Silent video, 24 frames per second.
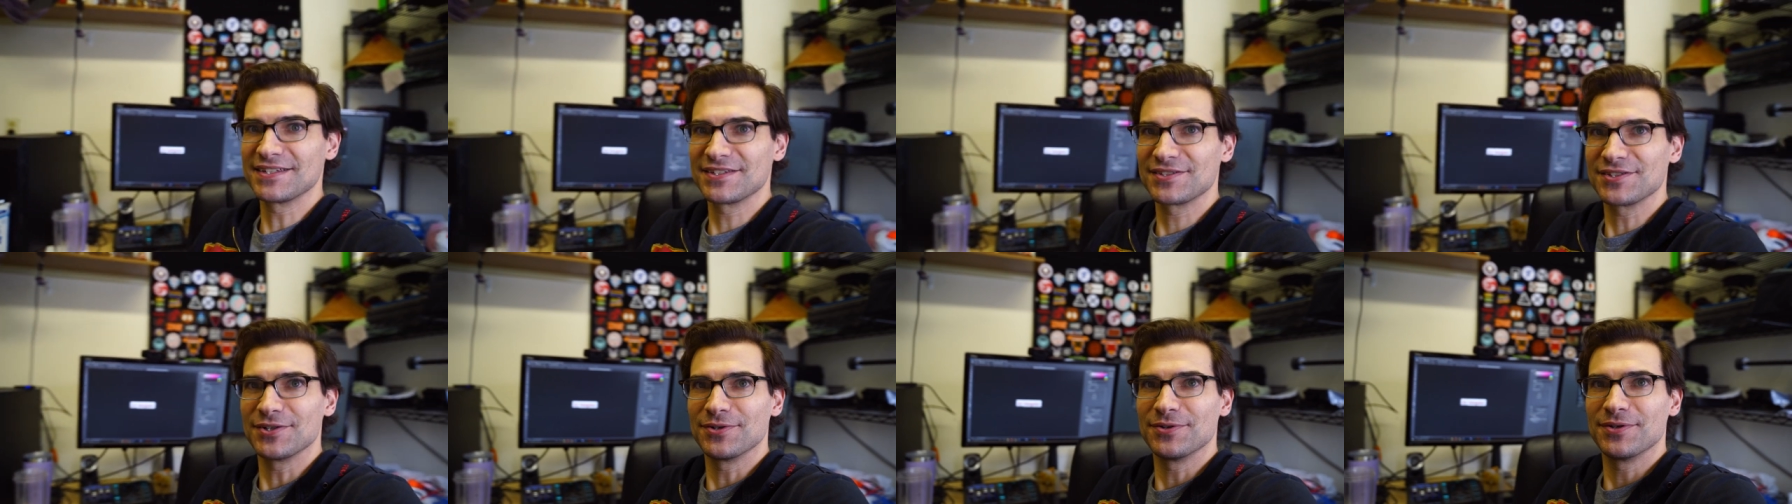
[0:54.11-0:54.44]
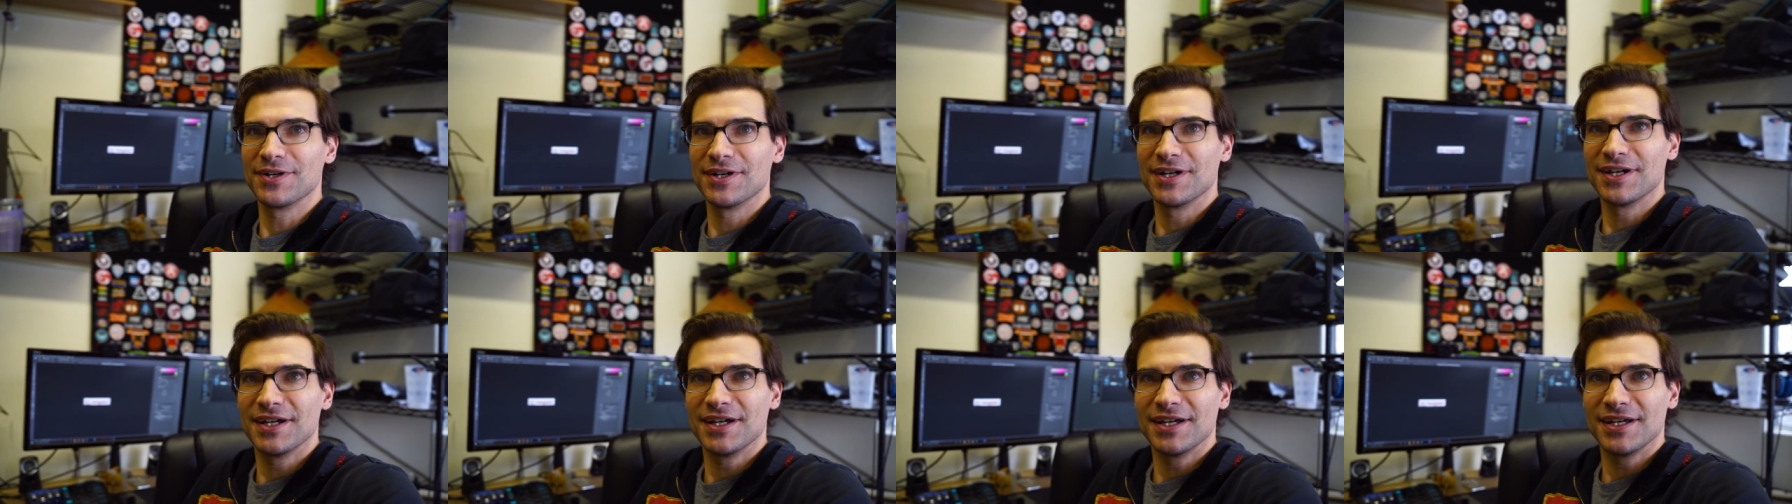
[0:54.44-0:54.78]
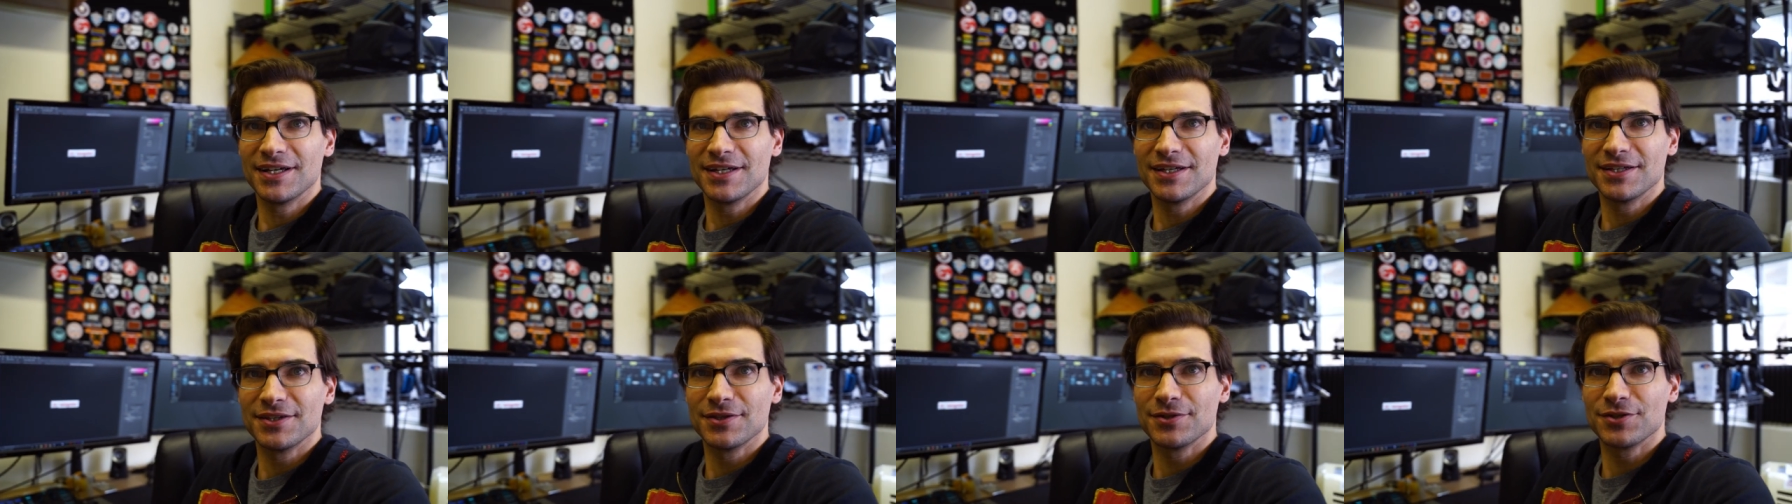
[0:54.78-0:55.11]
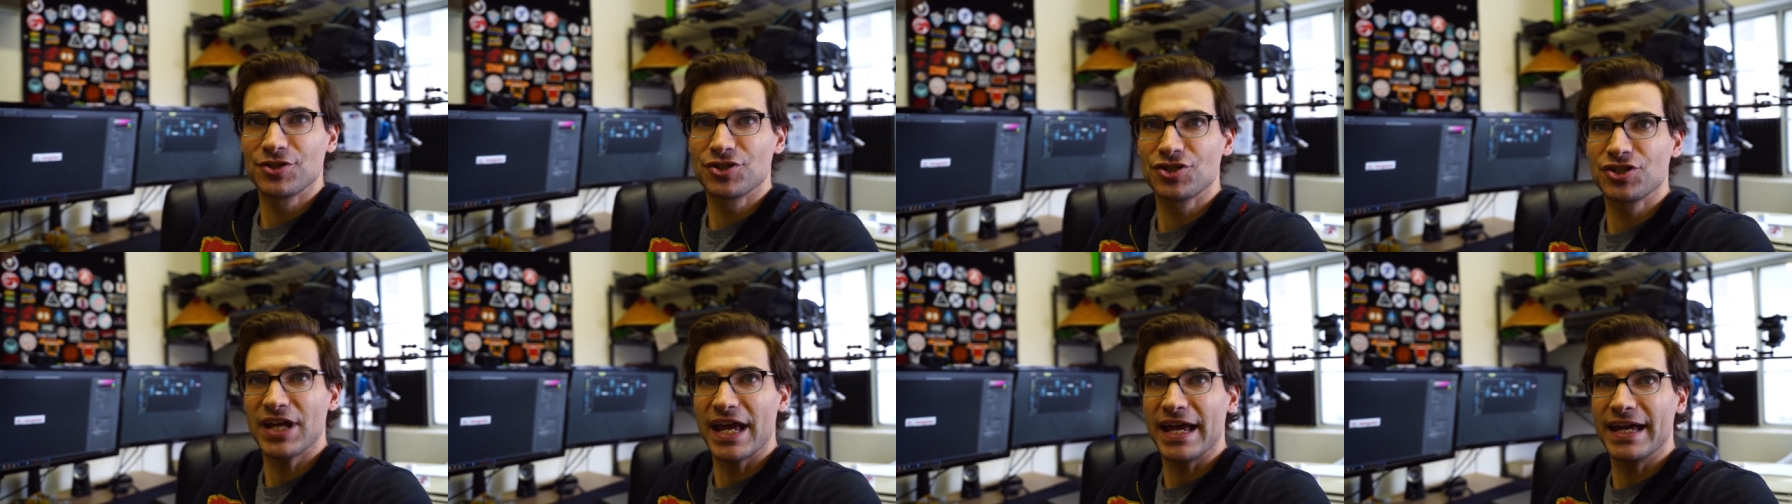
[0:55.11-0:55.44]
So, the
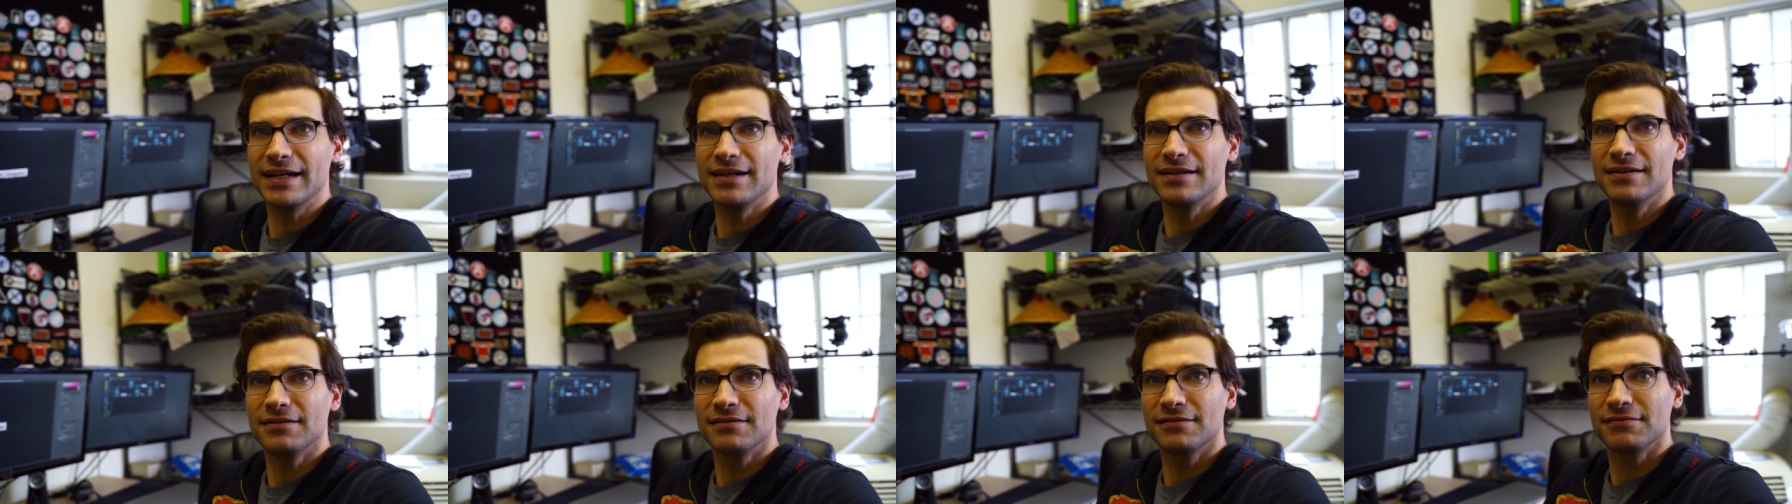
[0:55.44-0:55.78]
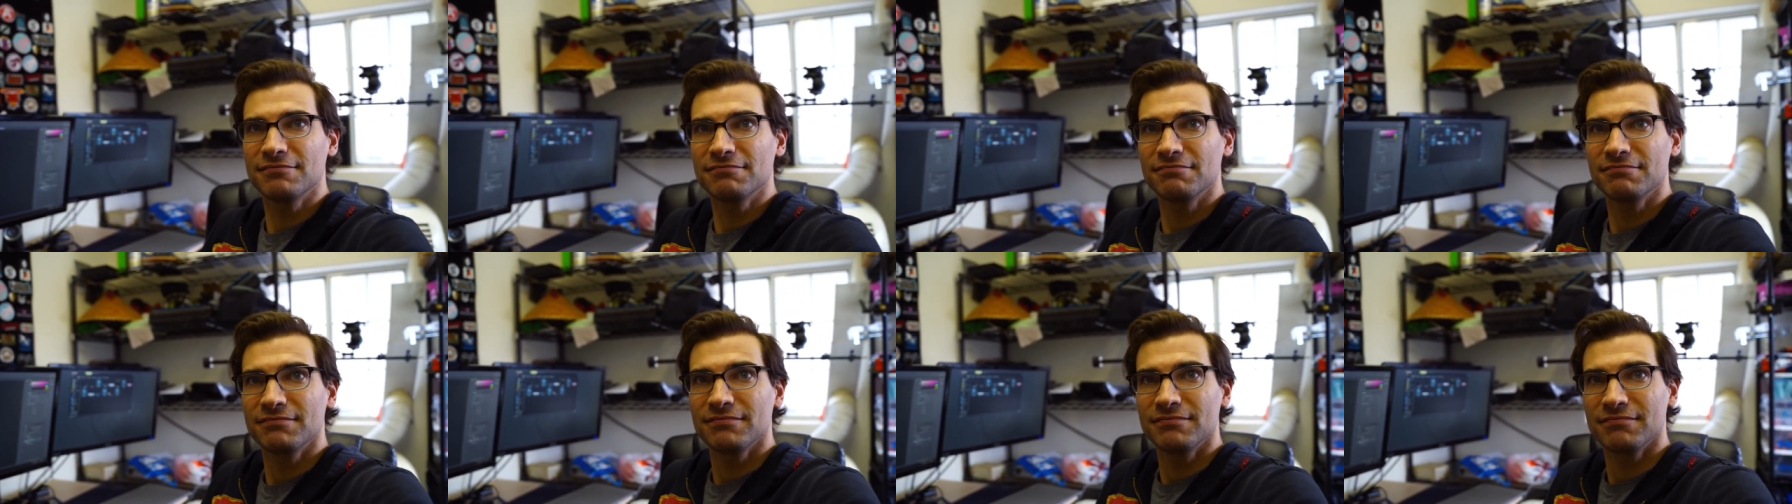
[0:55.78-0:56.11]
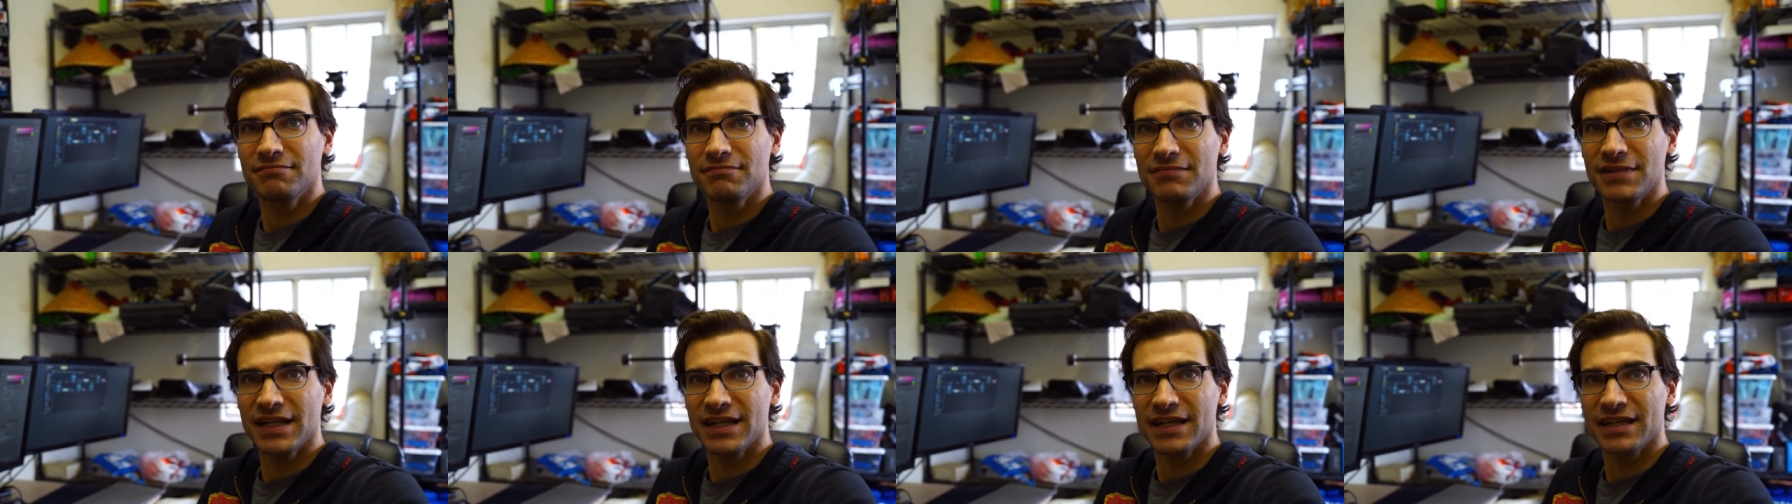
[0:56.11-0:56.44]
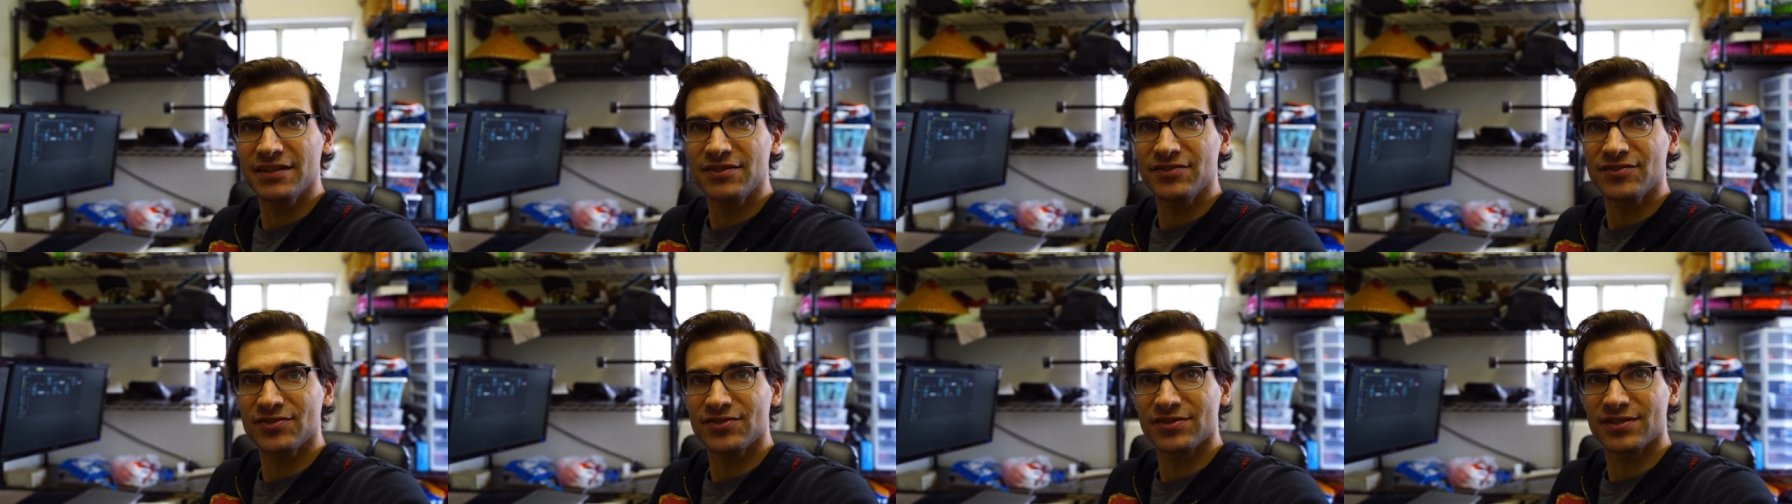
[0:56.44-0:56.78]
shed
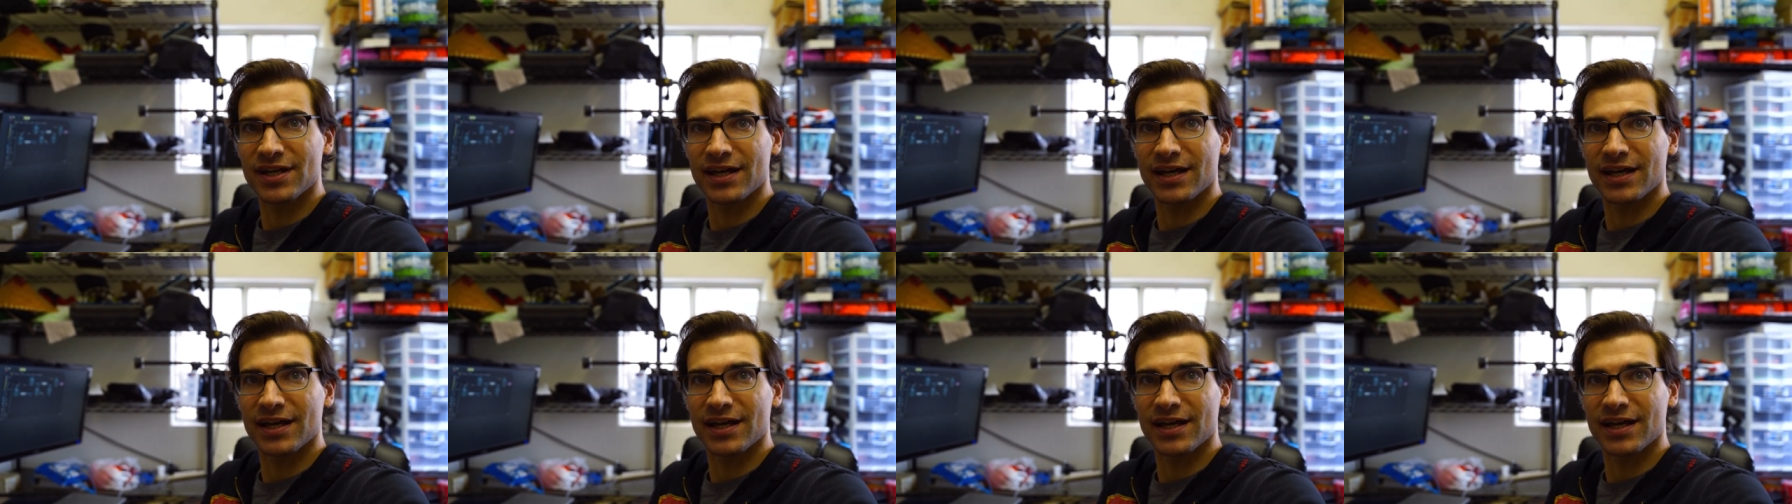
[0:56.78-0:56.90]
is